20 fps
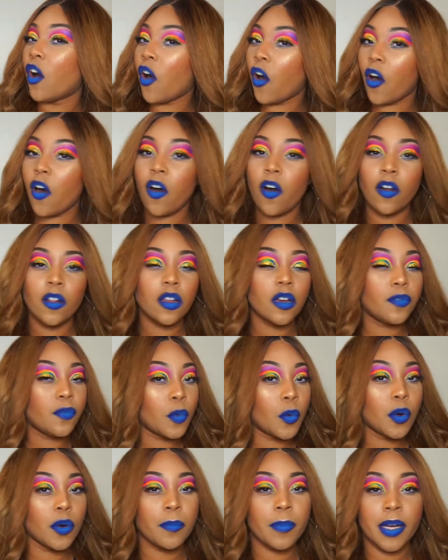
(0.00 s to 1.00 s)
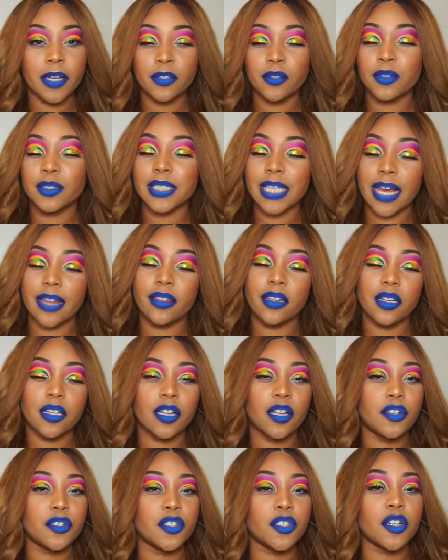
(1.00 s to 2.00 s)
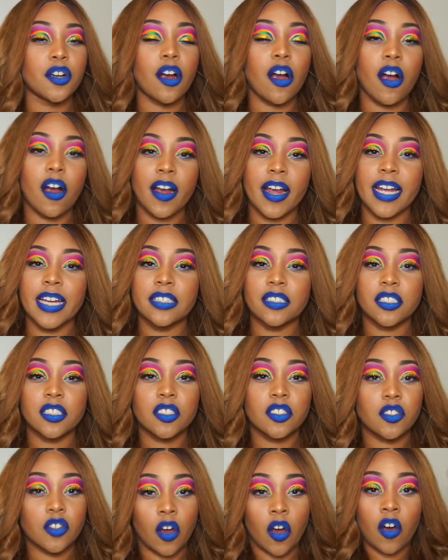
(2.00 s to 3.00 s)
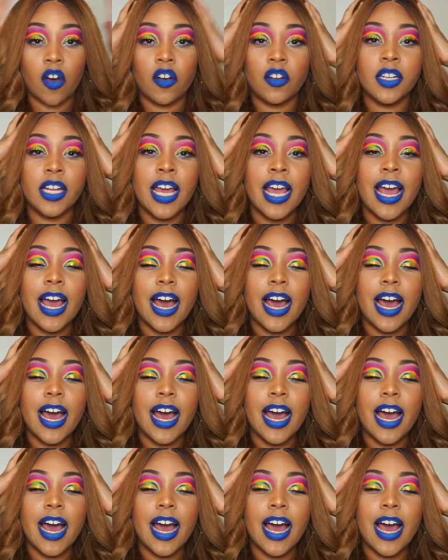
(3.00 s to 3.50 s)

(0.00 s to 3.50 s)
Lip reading: all 4 bundles and the closure are installed.